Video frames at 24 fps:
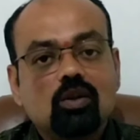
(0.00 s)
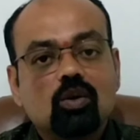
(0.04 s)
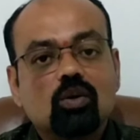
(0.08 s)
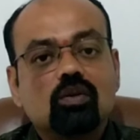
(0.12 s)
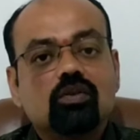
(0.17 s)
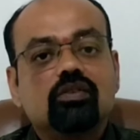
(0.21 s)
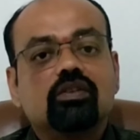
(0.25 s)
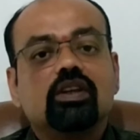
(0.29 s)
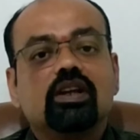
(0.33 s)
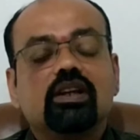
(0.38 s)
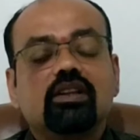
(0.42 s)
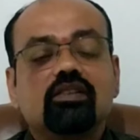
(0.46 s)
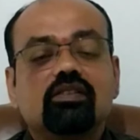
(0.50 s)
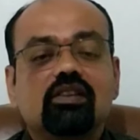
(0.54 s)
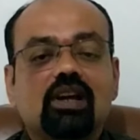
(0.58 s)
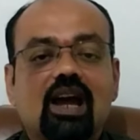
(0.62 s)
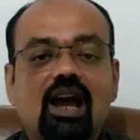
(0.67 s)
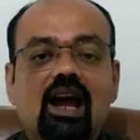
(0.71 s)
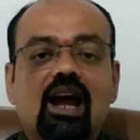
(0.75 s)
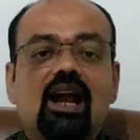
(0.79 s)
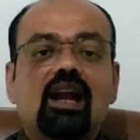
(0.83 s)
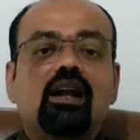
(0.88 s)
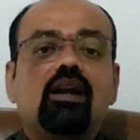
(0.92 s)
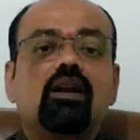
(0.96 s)
those things
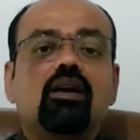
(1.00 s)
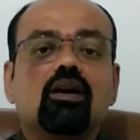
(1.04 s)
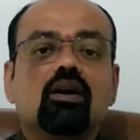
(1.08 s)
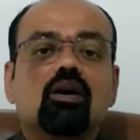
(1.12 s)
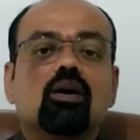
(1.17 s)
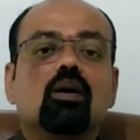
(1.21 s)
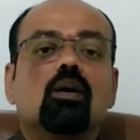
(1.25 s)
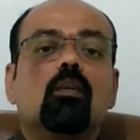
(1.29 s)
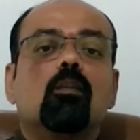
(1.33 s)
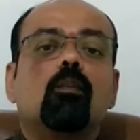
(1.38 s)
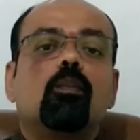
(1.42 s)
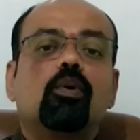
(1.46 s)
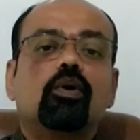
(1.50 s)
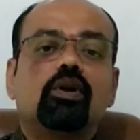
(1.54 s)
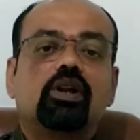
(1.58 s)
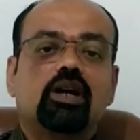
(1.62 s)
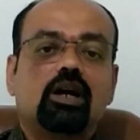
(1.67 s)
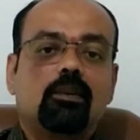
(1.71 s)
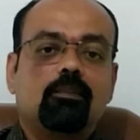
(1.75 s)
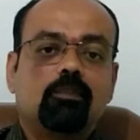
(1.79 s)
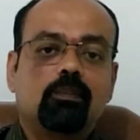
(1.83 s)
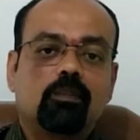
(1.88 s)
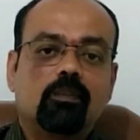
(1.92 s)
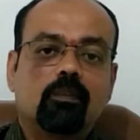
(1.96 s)
and put
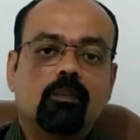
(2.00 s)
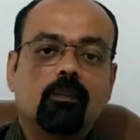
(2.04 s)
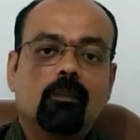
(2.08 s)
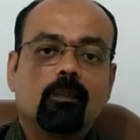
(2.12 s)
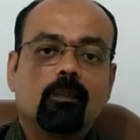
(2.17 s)
up,